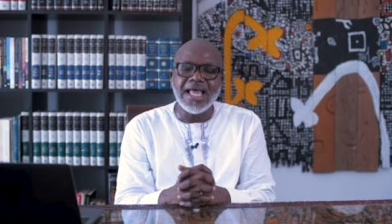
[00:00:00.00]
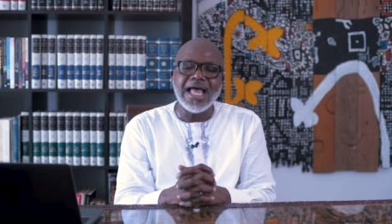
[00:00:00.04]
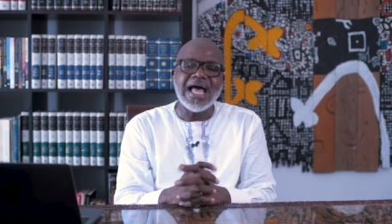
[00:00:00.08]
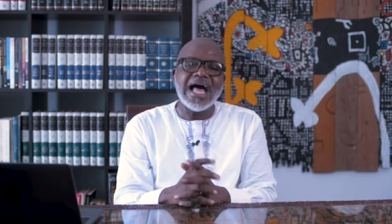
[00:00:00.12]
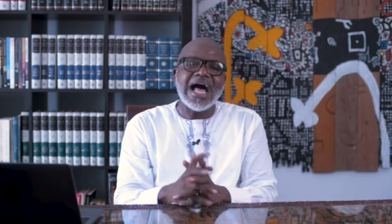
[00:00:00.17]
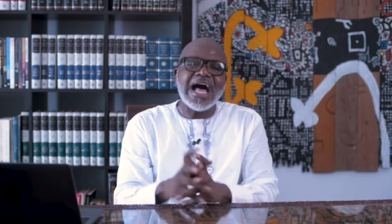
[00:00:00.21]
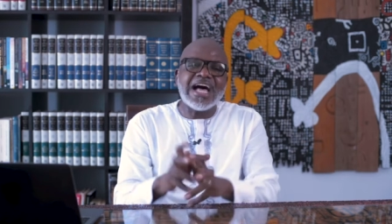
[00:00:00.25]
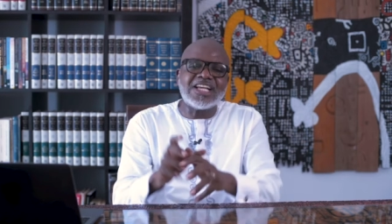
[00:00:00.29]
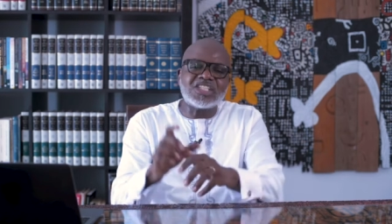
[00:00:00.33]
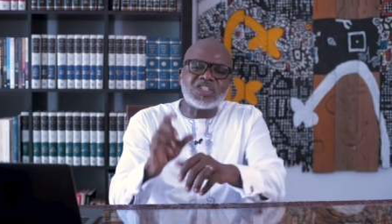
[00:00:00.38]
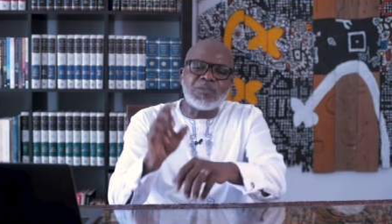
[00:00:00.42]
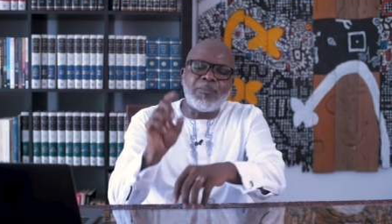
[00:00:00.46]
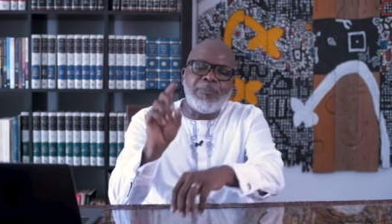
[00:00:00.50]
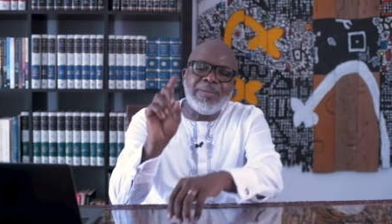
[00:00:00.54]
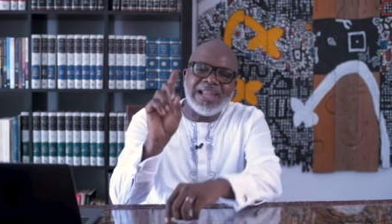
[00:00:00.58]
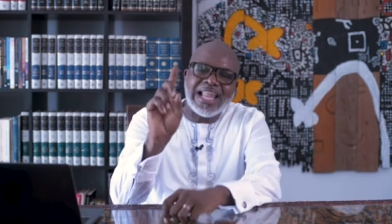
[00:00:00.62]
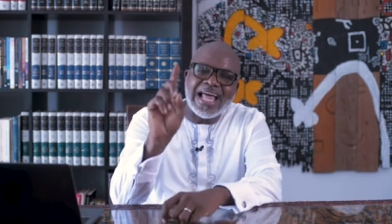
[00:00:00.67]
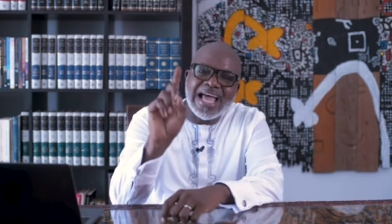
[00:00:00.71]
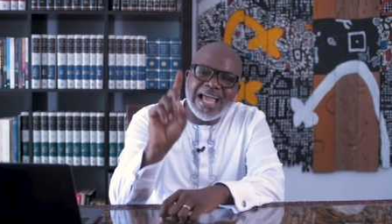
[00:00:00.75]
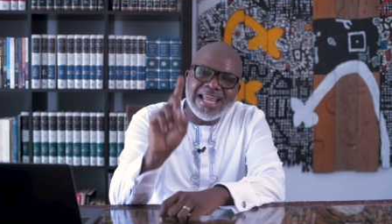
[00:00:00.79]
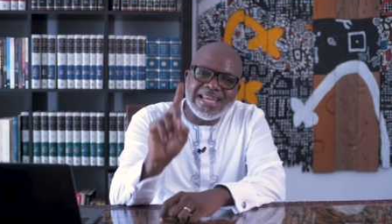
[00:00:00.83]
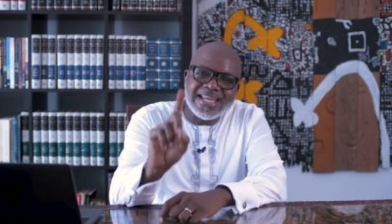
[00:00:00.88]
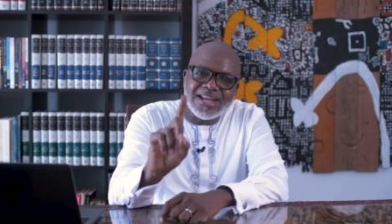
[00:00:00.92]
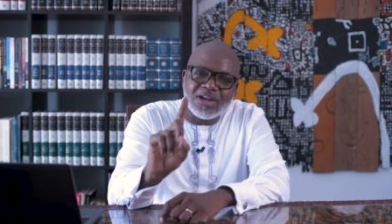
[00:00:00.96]
has
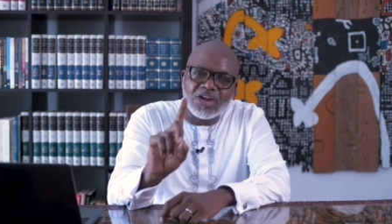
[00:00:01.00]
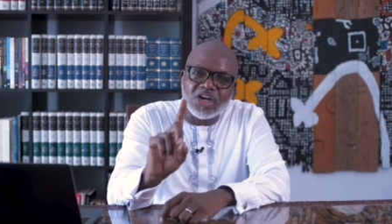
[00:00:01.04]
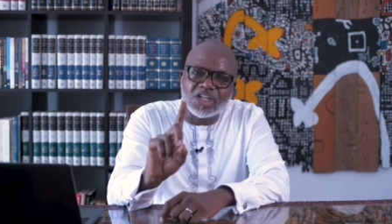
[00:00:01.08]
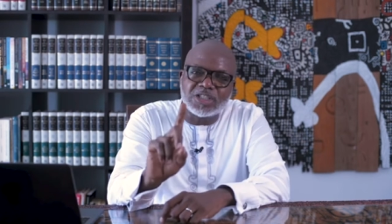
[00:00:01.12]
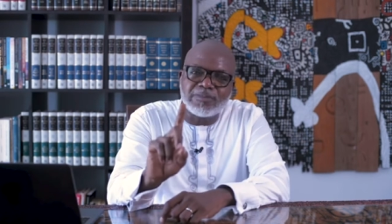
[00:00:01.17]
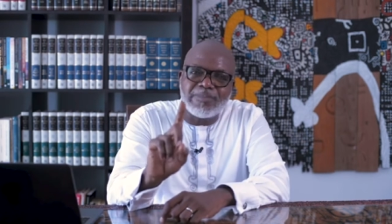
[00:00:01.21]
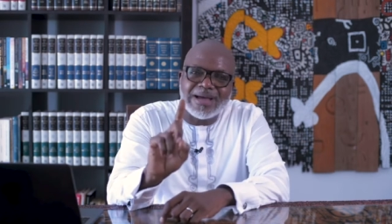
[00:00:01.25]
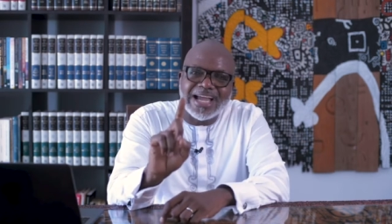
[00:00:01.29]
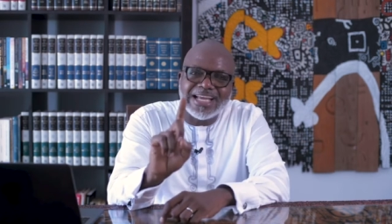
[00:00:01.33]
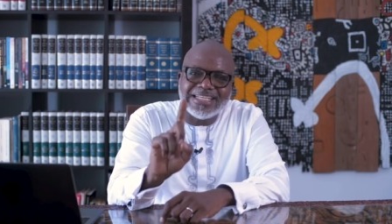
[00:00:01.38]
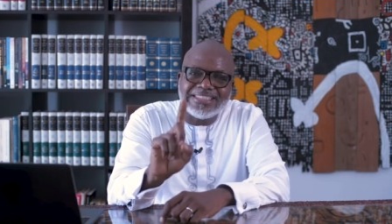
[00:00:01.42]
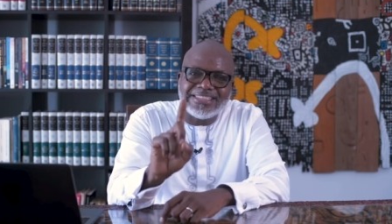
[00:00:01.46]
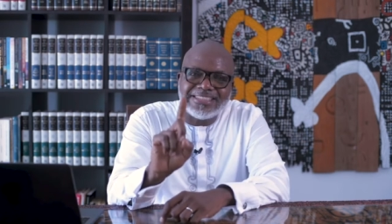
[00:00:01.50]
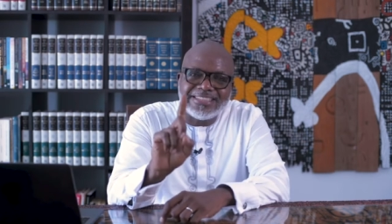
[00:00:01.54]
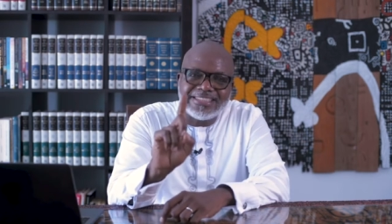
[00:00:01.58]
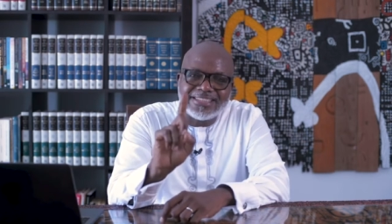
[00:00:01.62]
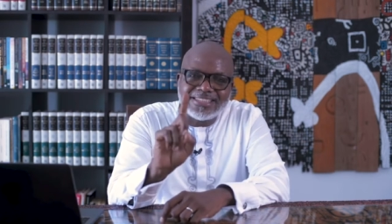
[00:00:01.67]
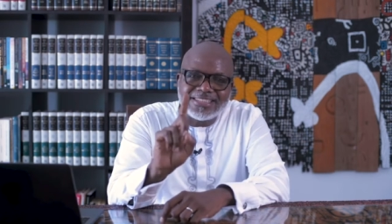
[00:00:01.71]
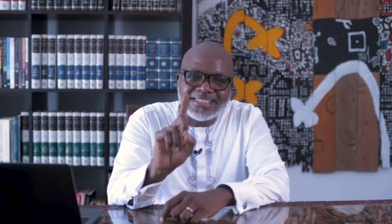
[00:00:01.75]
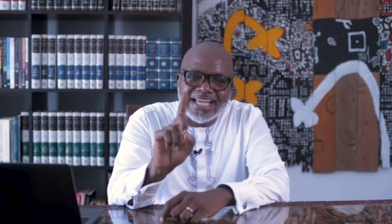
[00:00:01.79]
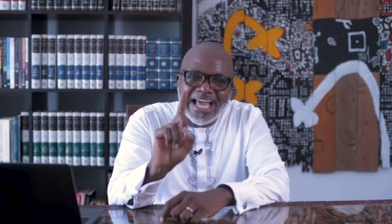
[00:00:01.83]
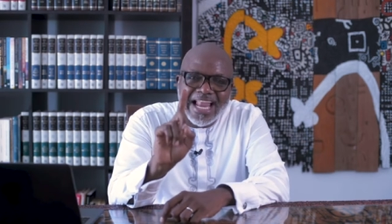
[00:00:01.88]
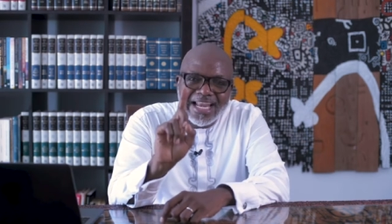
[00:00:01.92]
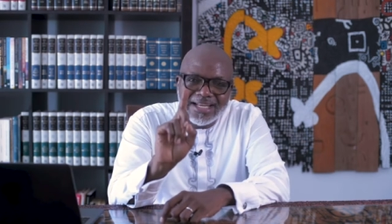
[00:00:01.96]
blinded us by,
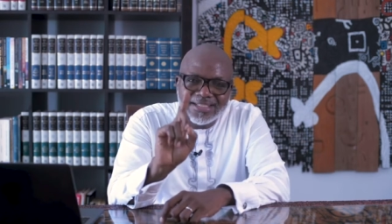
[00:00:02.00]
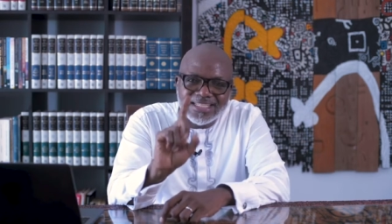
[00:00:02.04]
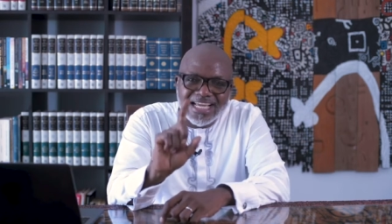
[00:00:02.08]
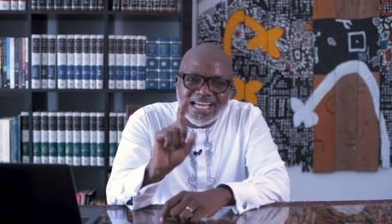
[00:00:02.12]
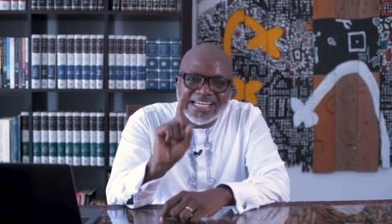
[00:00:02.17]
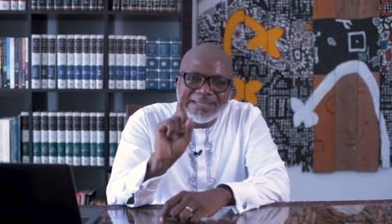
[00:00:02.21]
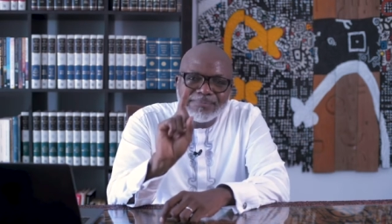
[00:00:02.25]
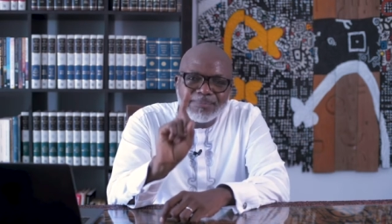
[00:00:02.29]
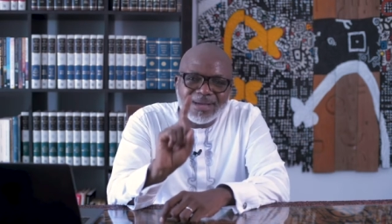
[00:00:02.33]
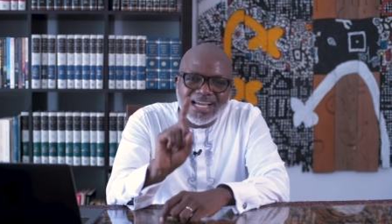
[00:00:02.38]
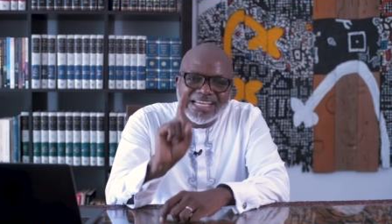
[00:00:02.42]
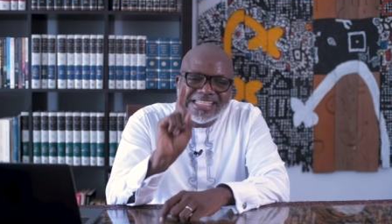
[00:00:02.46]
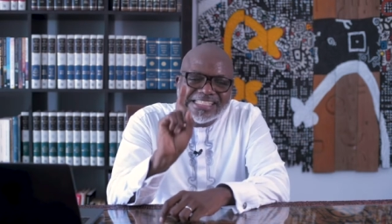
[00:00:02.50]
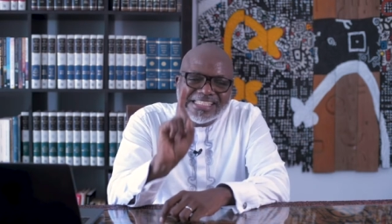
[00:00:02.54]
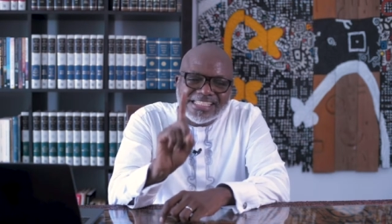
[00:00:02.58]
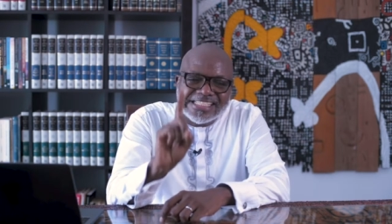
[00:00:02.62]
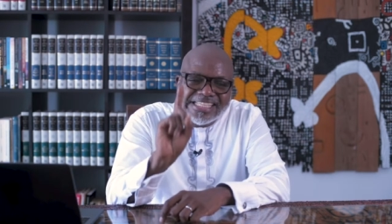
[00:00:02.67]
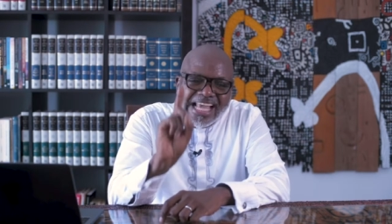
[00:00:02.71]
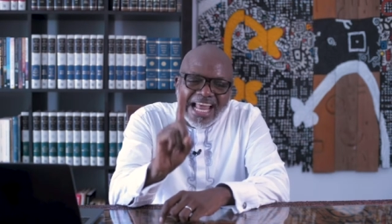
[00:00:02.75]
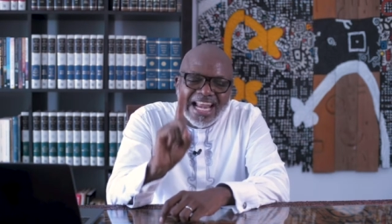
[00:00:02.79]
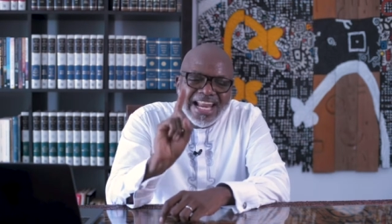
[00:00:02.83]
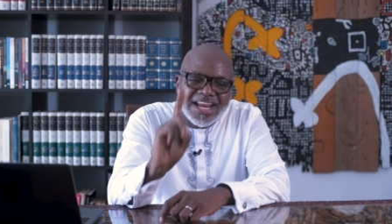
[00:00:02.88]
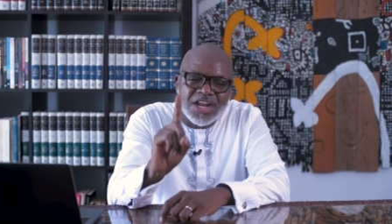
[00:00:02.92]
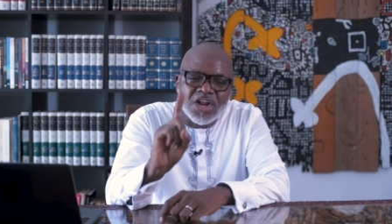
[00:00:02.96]
by
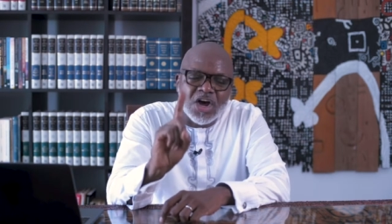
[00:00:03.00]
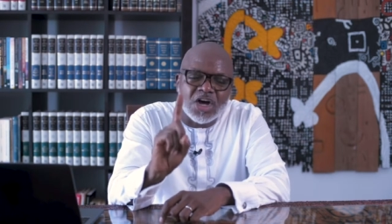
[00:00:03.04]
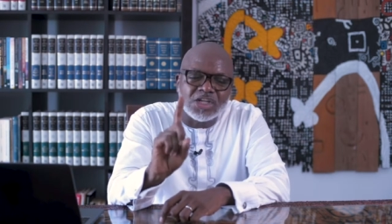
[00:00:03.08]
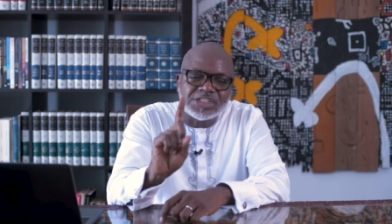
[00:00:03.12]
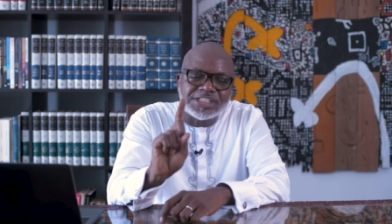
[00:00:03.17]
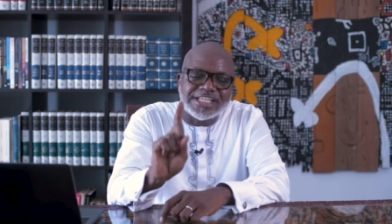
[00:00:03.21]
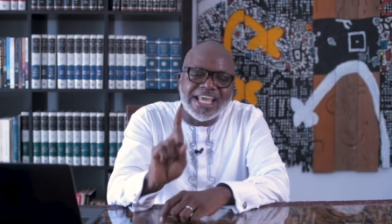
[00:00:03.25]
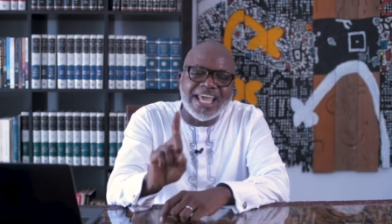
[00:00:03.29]
selling us